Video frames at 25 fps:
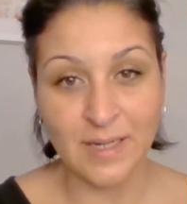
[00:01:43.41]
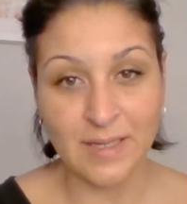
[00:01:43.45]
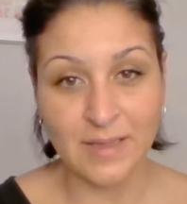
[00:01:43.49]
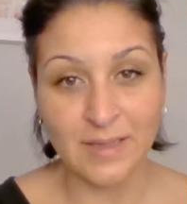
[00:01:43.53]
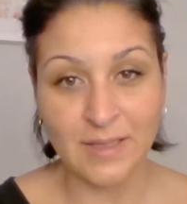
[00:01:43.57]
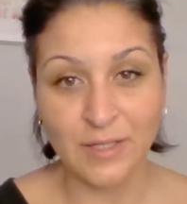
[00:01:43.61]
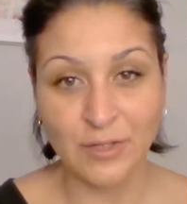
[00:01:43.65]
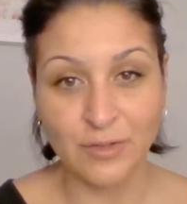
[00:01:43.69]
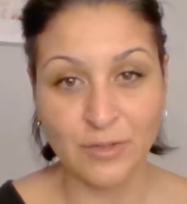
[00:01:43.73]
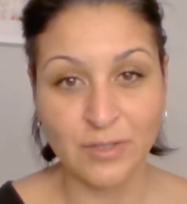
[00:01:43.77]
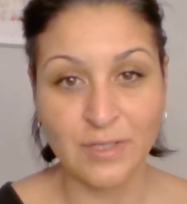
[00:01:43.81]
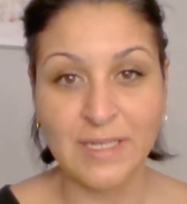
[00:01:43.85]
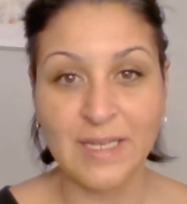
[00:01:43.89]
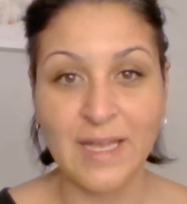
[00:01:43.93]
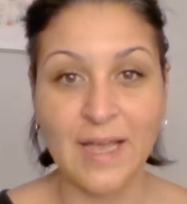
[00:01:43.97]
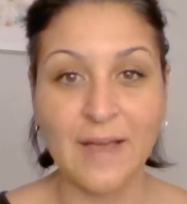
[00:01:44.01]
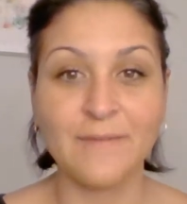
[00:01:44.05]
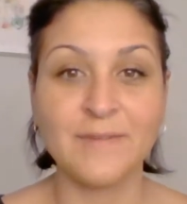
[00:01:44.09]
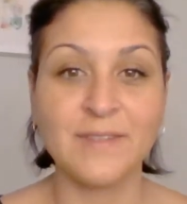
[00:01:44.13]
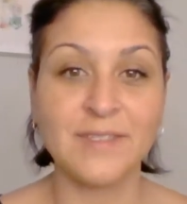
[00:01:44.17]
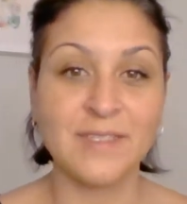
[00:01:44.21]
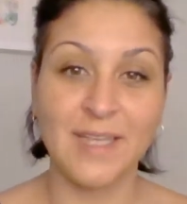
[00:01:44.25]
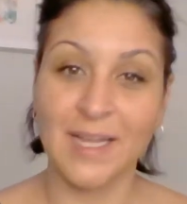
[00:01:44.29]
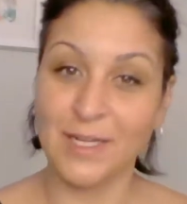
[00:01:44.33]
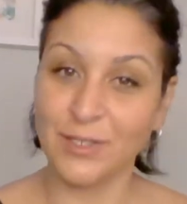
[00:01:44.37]
I literally
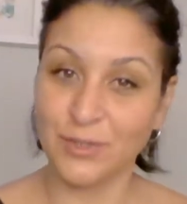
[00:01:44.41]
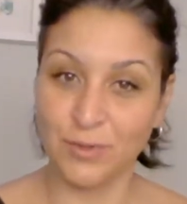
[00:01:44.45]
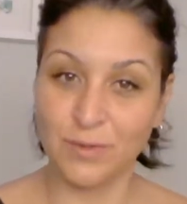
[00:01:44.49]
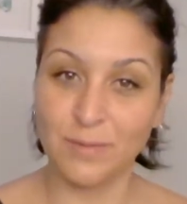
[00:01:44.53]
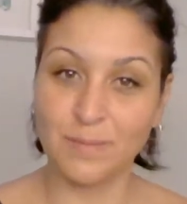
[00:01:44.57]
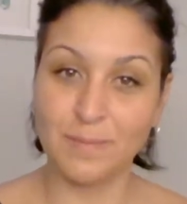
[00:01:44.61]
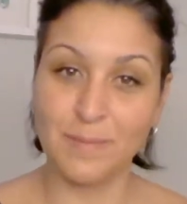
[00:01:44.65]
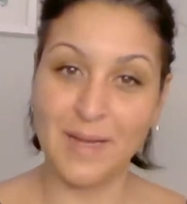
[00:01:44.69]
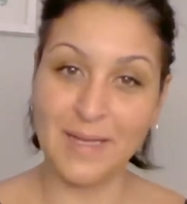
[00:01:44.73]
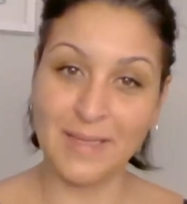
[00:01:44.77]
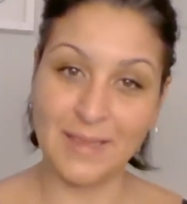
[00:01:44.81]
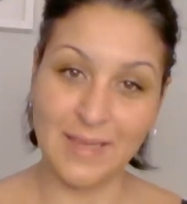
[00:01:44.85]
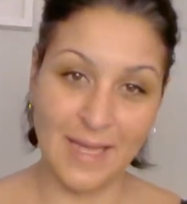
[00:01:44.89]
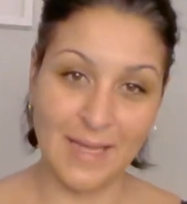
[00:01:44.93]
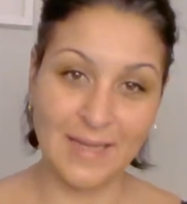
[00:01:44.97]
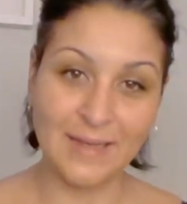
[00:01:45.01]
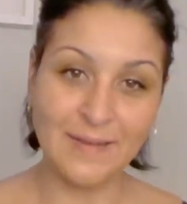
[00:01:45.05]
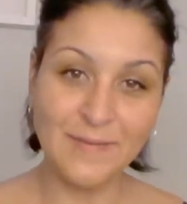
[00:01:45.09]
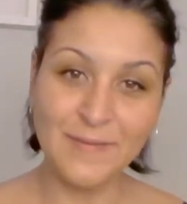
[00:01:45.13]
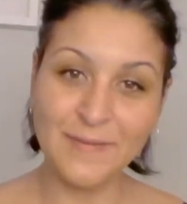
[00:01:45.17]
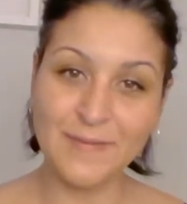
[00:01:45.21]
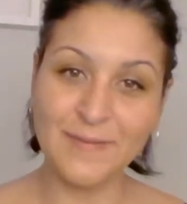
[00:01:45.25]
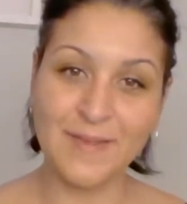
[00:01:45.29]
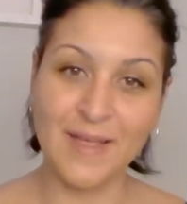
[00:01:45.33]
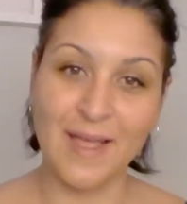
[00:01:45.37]
have scheduled my
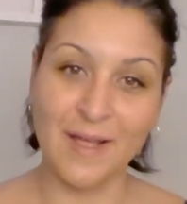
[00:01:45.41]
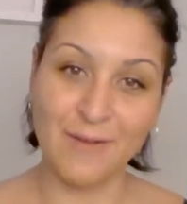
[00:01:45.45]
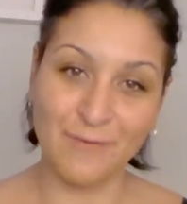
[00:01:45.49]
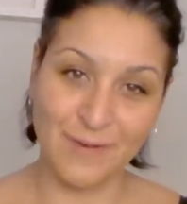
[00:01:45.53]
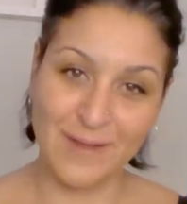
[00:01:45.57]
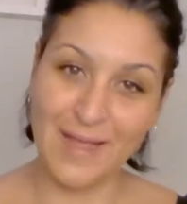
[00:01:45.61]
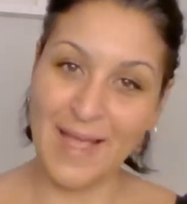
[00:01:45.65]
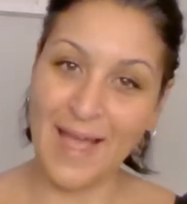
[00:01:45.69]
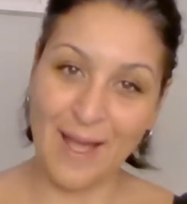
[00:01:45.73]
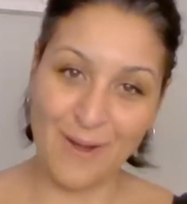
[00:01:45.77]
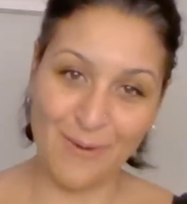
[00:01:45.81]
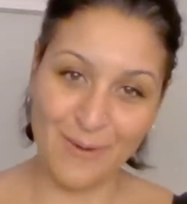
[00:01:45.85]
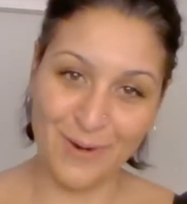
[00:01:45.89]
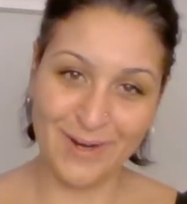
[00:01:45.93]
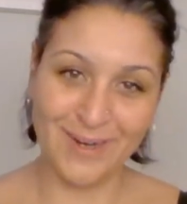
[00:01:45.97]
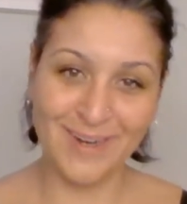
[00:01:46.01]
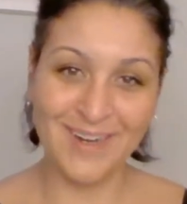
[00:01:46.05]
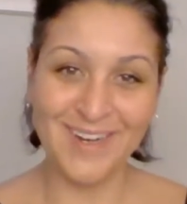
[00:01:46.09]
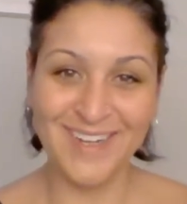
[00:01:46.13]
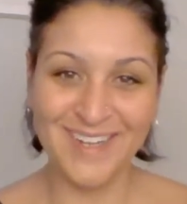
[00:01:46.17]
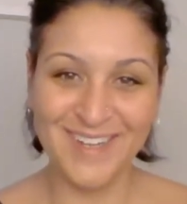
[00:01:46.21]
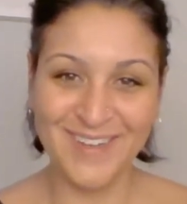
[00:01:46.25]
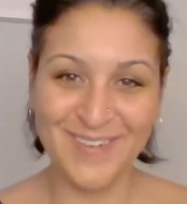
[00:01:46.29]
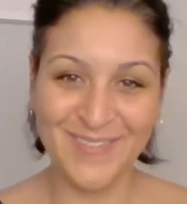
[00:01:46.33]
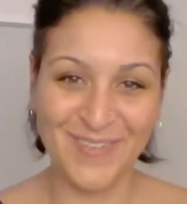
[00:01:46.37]
life every
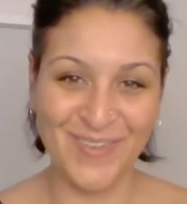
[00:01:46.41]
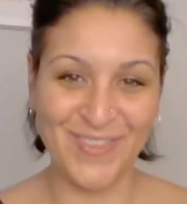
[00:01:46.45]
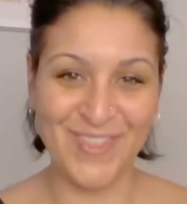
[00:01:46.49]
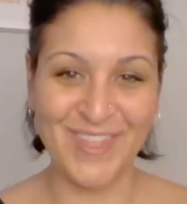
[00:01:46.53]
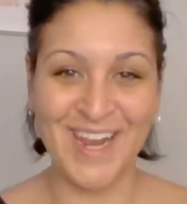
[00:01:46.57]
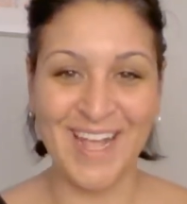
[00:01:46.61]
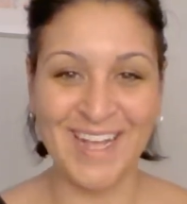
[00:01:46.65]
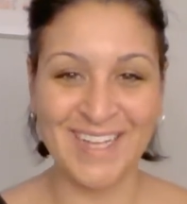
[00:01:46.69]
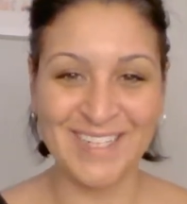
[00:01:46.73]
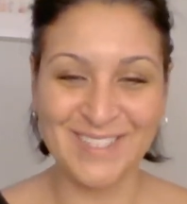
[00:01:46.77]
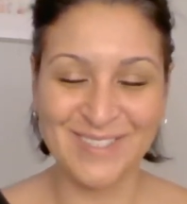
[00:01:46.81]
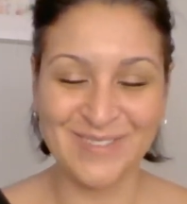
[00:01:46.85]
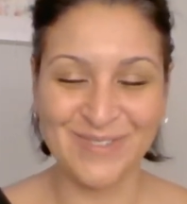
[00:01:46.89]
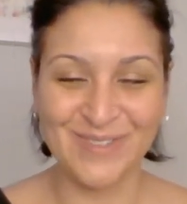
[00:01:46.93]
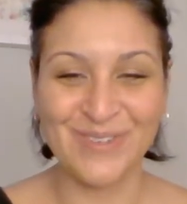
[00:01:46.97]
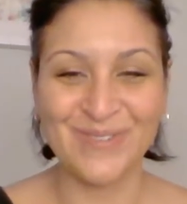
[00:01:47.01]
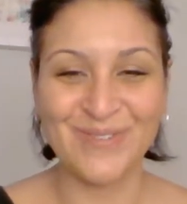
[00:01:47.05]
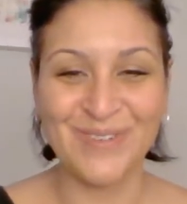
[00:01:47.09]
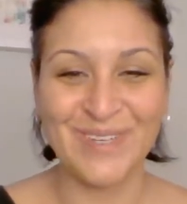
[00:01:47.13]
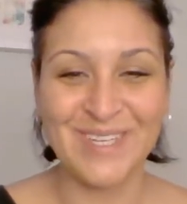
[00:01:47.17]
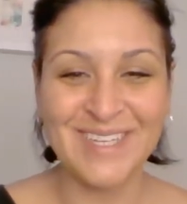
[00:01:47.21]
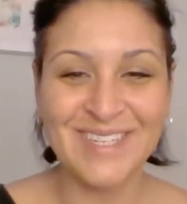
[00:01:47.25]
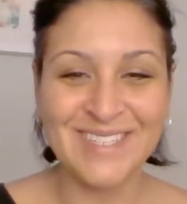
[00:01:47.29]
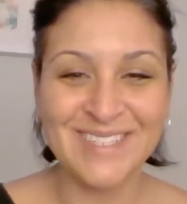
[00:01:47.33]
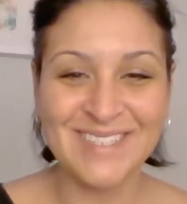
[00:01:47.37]
hour for the next 3
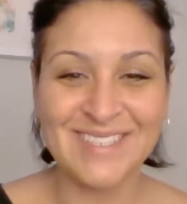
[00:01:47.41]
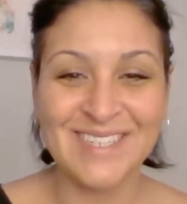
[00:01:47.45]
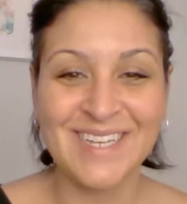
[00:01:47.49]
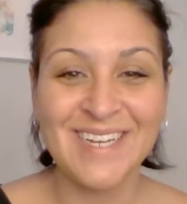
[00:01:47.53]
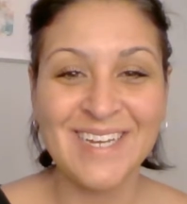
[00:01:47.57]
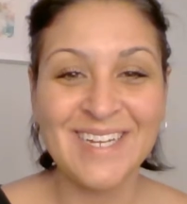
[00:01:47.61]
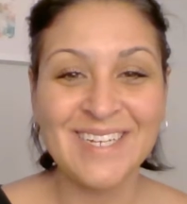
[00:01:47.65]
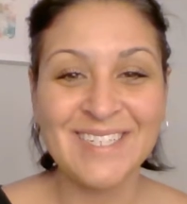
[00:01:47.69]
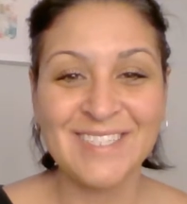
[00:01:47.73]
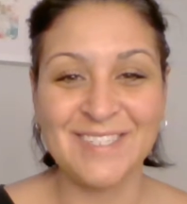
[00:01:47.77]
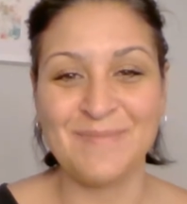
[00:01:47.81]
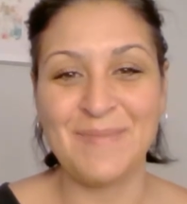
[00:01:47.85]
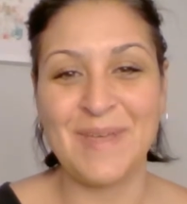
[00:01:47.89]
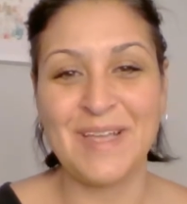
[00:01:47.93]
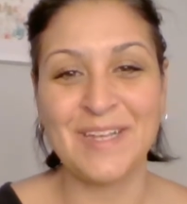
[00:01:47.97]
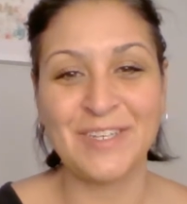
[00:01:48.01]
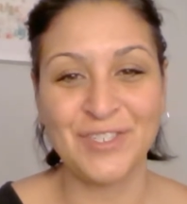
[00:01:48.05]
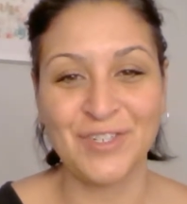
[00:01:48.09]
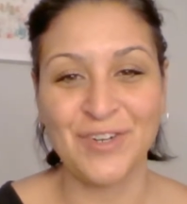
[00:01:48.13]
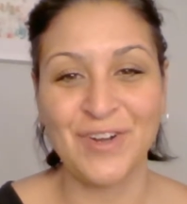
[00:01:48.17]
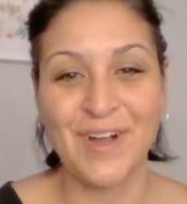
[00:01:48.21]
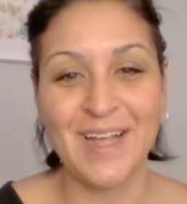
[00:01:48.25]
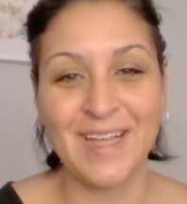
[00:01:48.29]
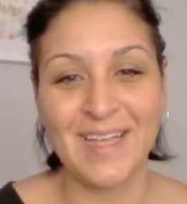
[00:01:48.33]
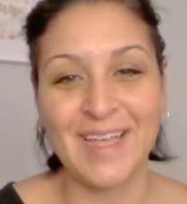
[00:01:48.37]
weeks to make
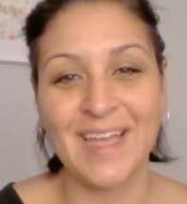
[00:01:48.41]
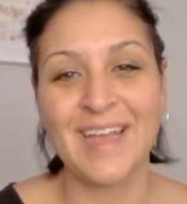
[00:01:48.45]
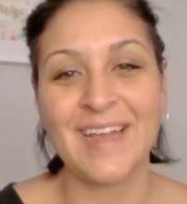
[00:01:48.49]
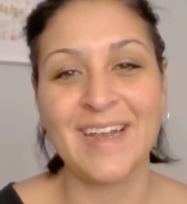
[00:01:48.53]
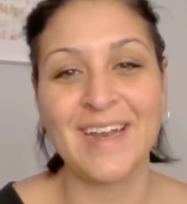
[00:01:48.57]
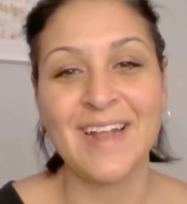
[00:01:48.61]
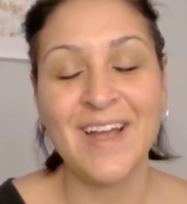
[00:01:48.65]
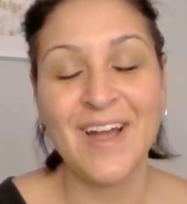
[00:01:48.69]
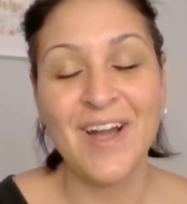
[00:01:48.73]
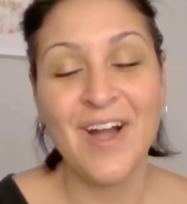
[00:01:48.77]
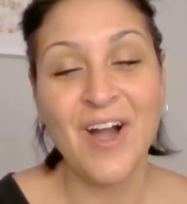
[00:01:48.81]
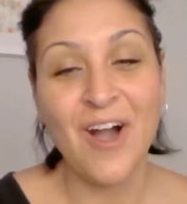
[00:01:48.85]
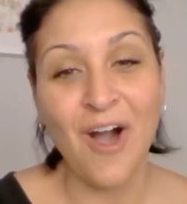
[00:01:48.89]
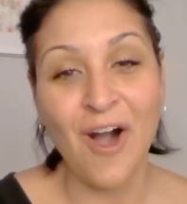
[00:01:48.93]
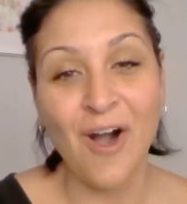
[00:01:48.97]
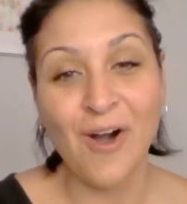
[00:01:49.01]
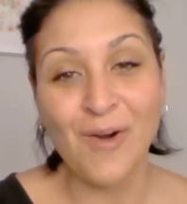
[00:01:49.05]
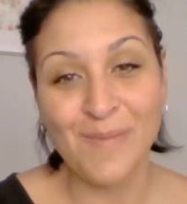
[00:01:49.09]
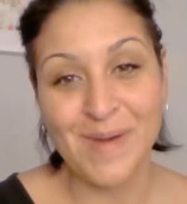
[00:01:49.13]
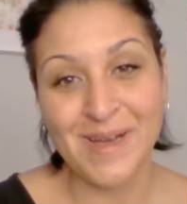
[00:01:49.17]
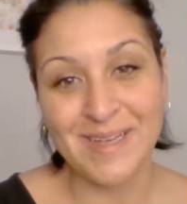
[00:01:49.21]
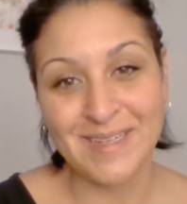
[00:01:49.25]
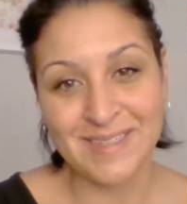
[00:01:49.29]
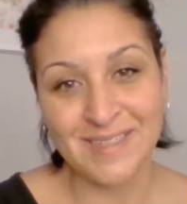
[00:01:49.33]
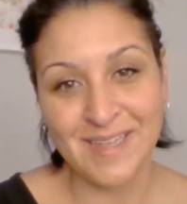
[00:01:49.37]
sure I get
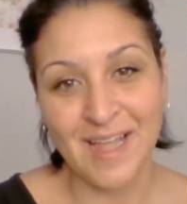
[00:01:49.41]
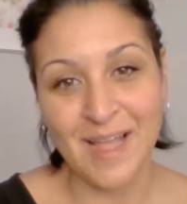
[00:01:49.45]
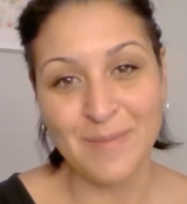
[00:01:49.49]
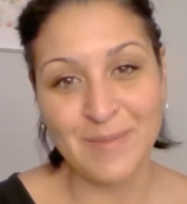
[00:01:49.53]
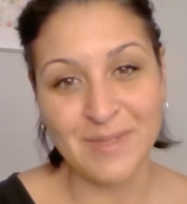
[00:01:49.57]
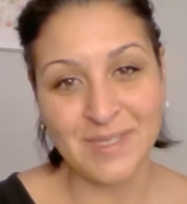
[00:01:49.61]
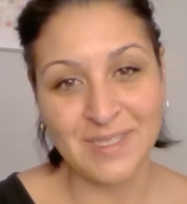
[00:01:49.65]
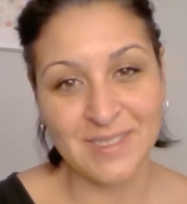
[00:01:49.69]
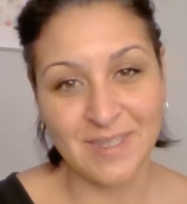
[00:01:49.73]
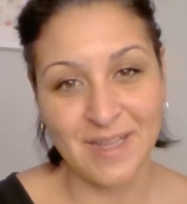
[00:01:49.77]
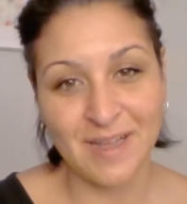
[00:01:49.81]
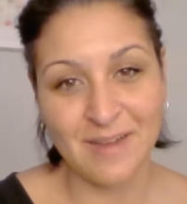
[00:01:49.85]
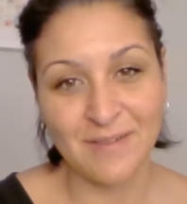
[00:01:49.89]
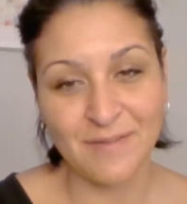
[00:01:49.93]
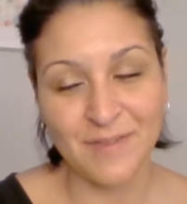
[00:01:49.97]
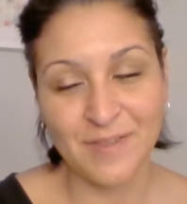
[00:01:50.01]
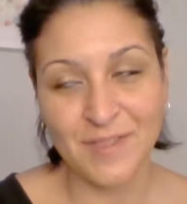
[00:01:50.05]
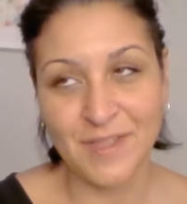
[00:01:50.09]
all my assignments done.